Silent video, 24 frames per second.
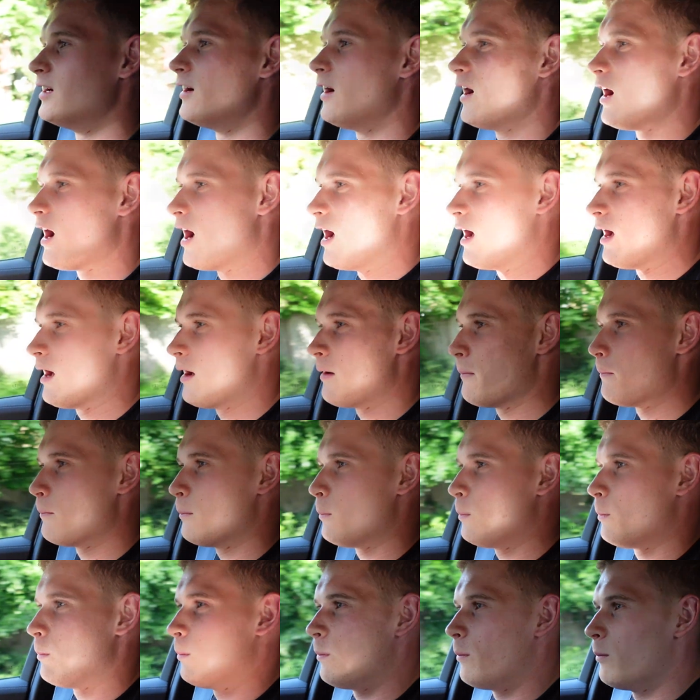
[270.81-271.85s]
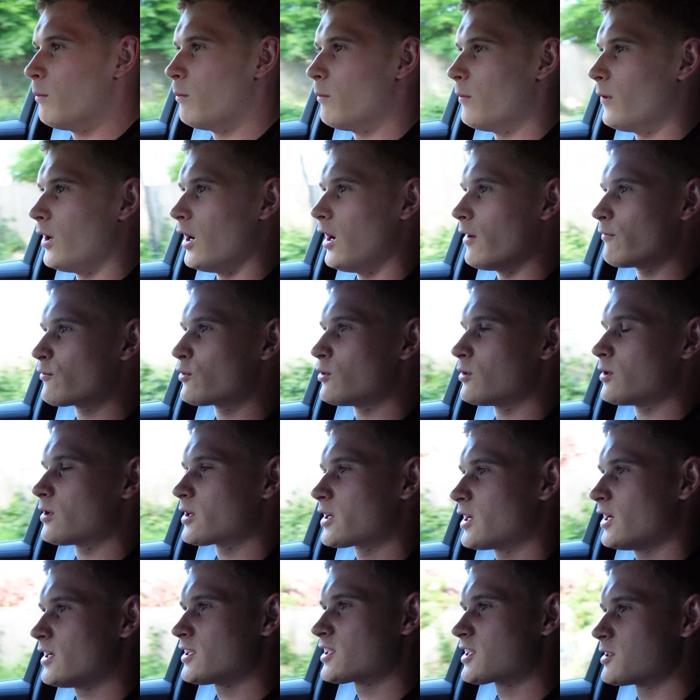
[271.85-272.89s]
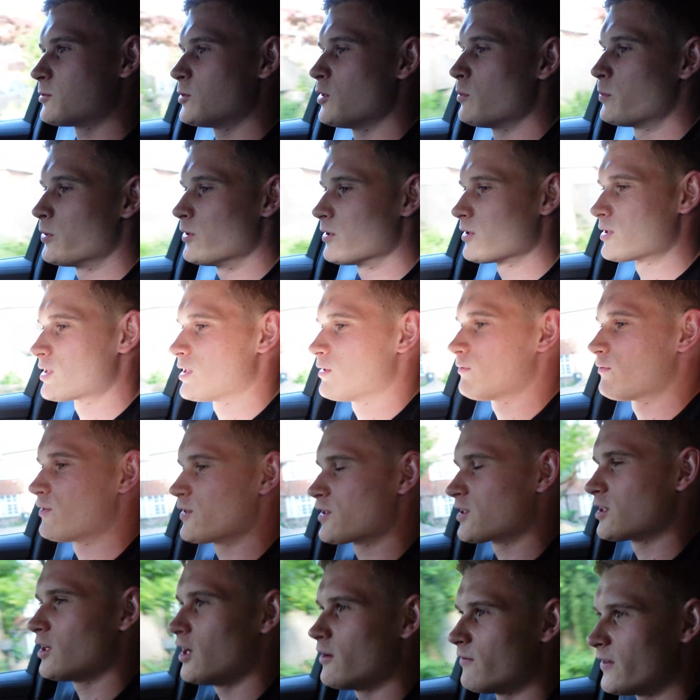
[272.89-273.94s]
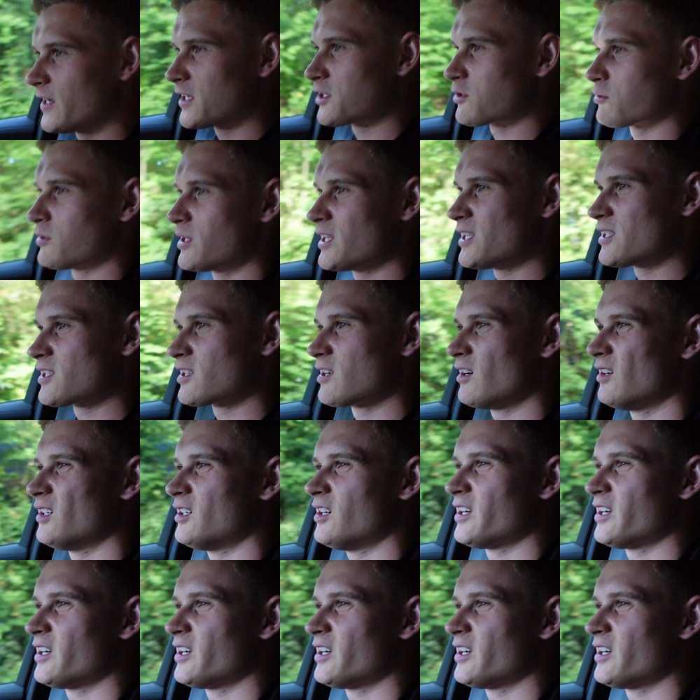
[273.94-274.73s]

I've got a customer booked in for Cyvex on his car.